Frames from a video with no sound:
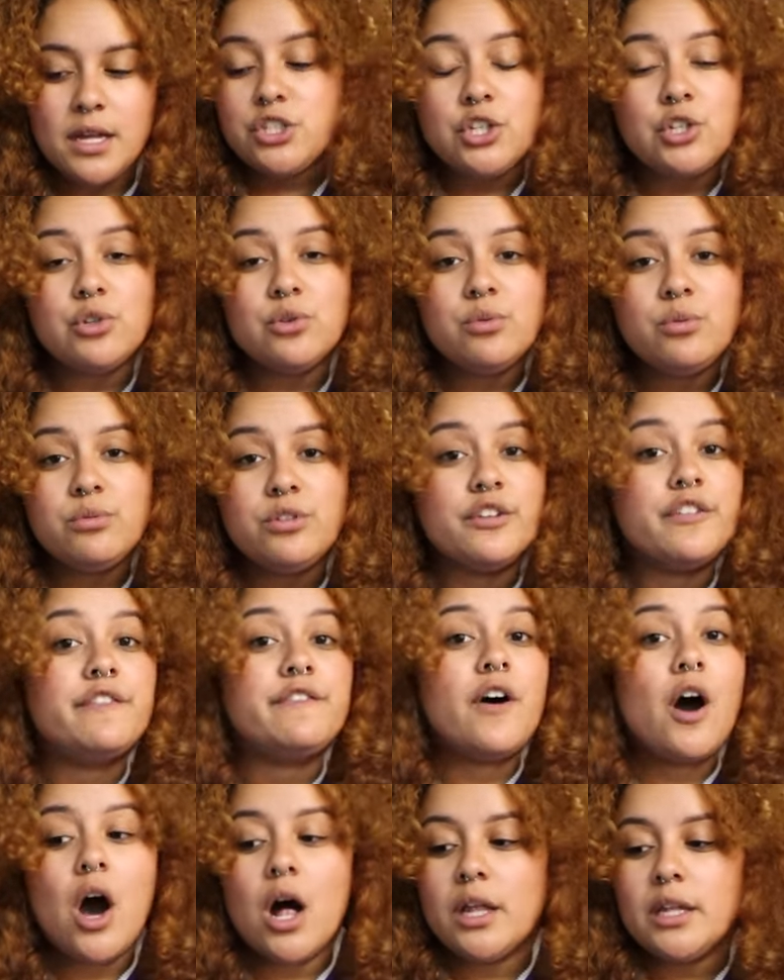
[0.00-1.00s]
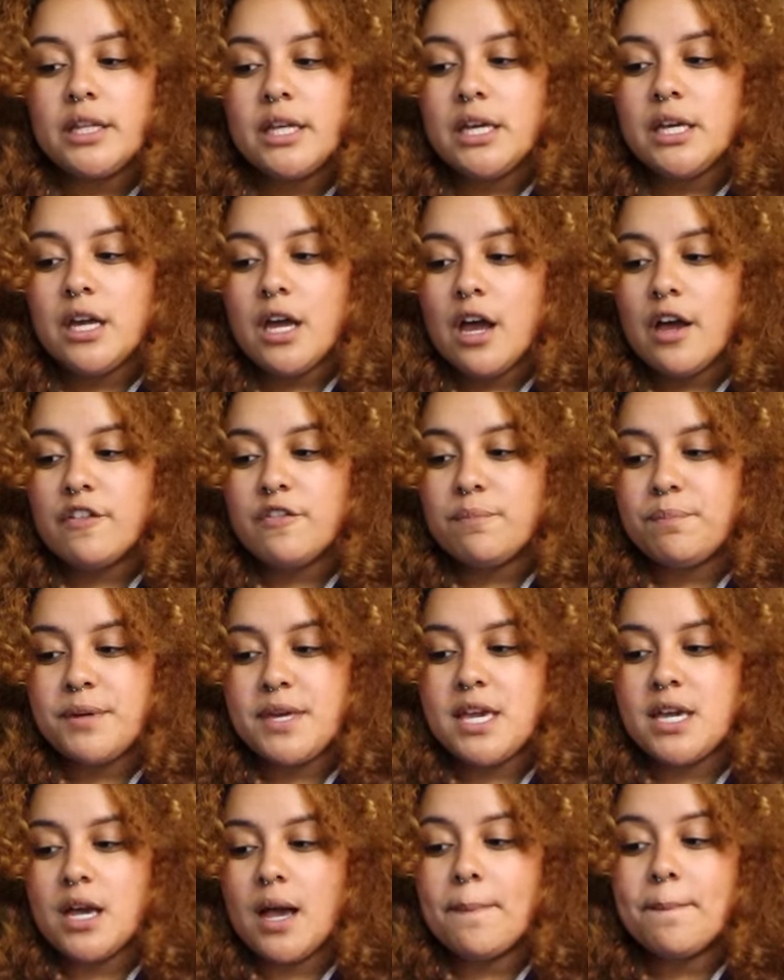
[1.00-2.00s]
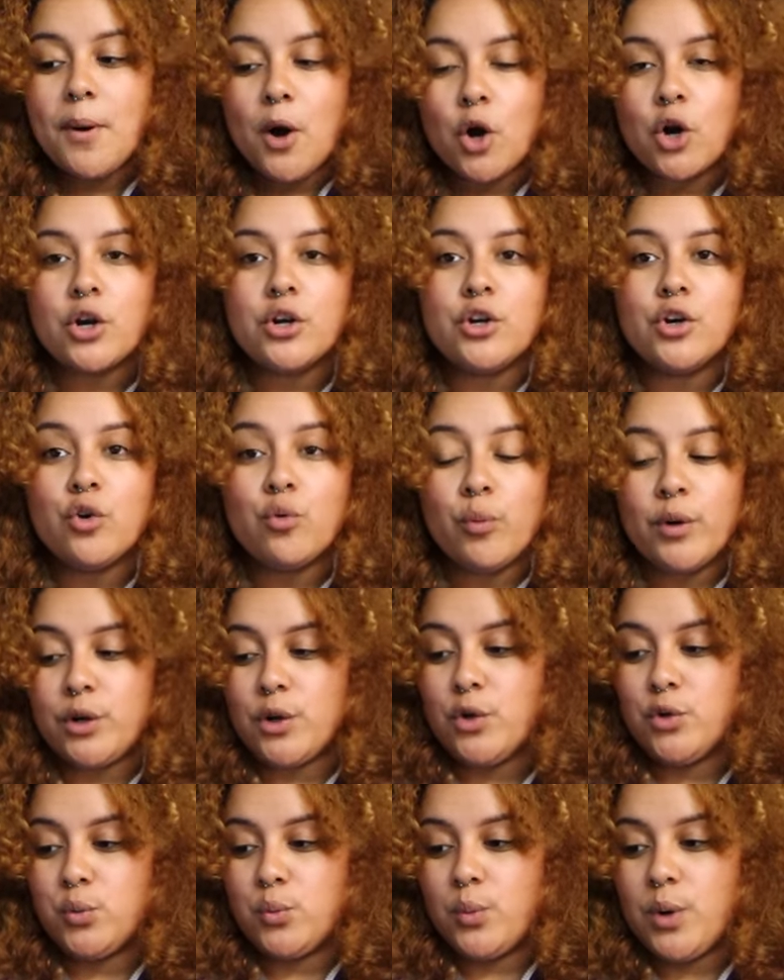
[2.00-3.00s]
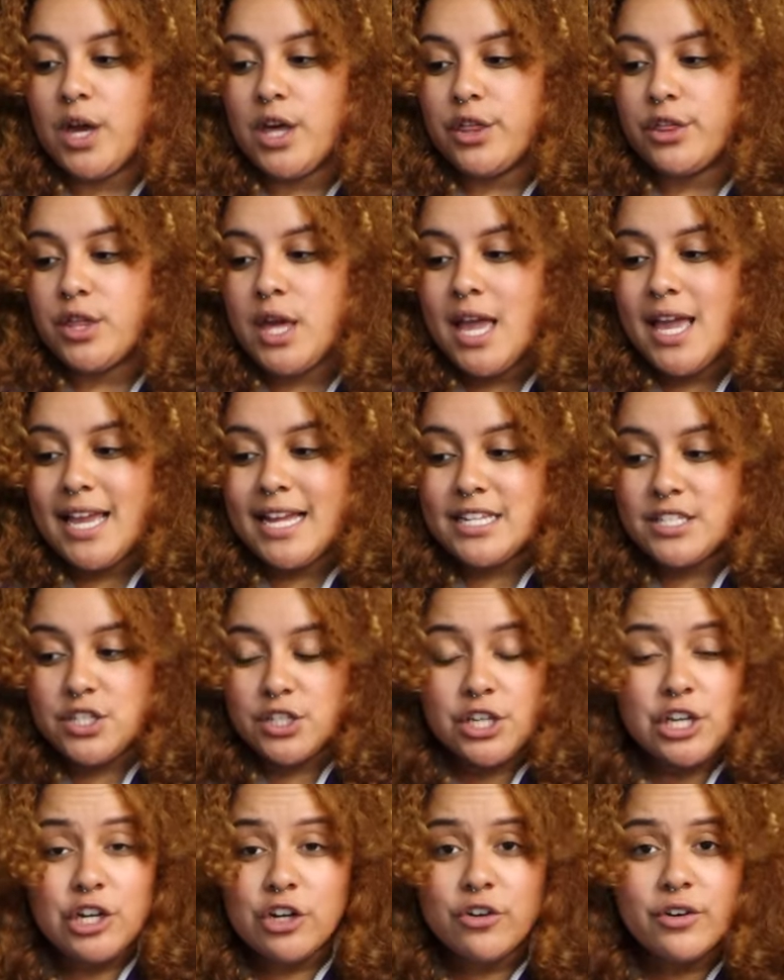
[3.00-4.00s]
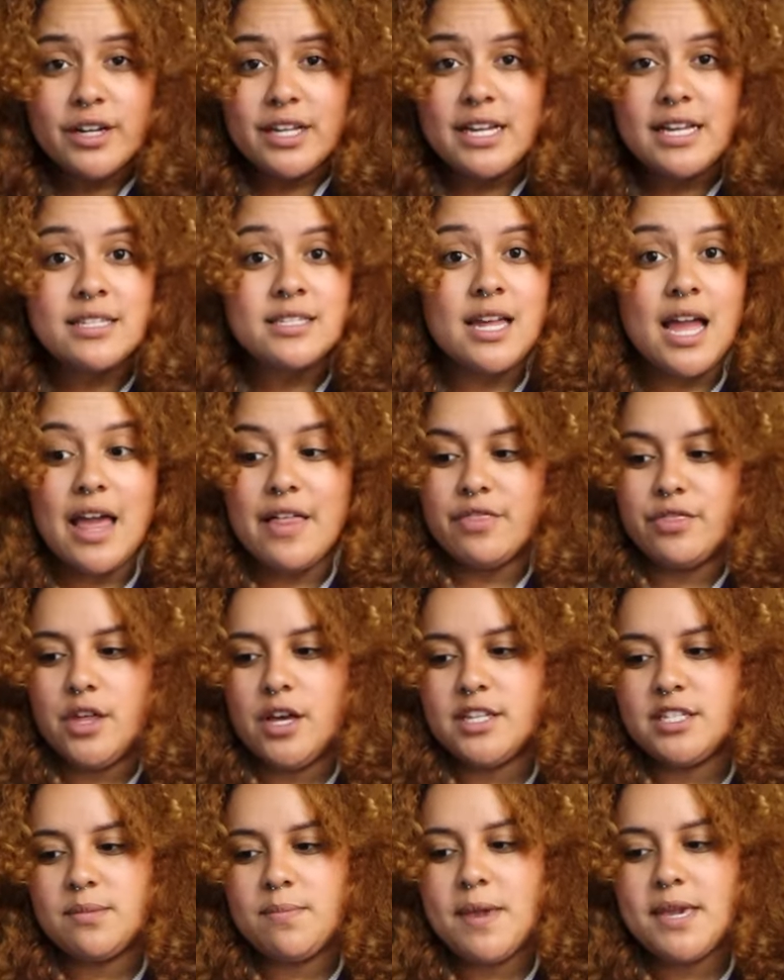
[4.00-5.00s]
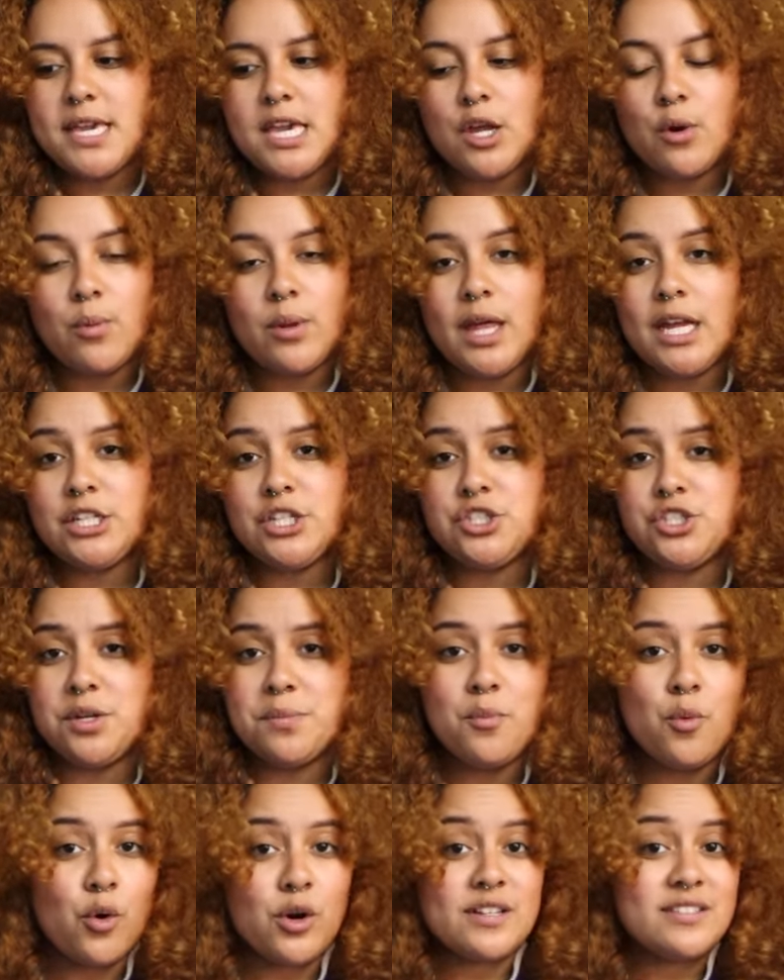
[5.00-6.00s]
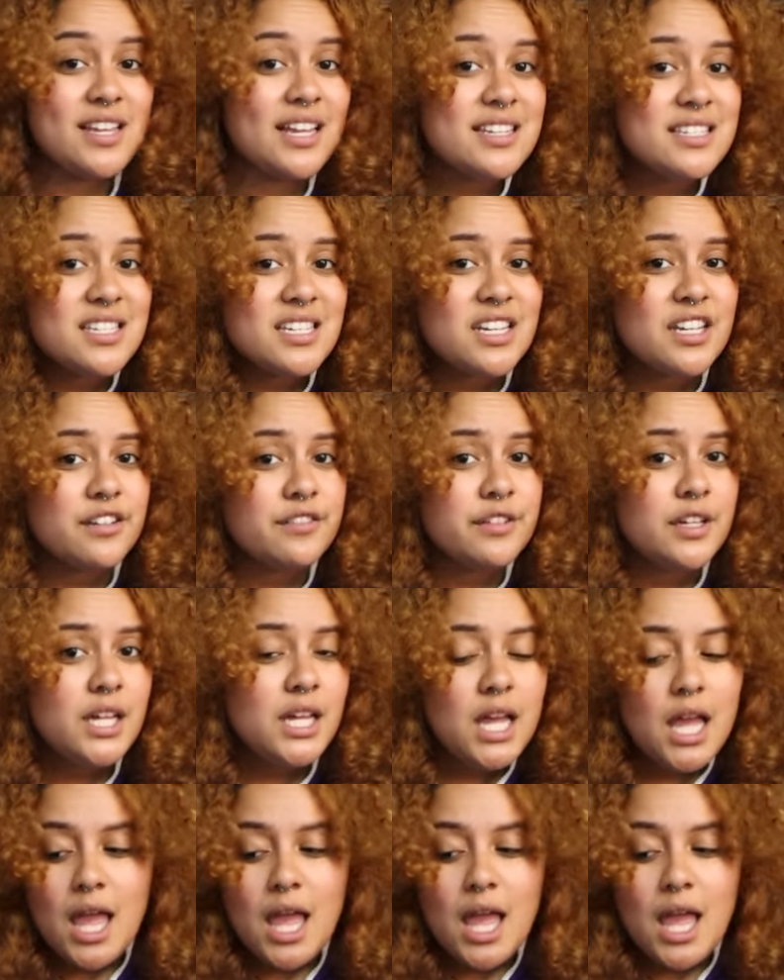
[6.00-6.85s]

Two, the folly of being a partner riddled with insecurities and thus making a relationship more sensitive.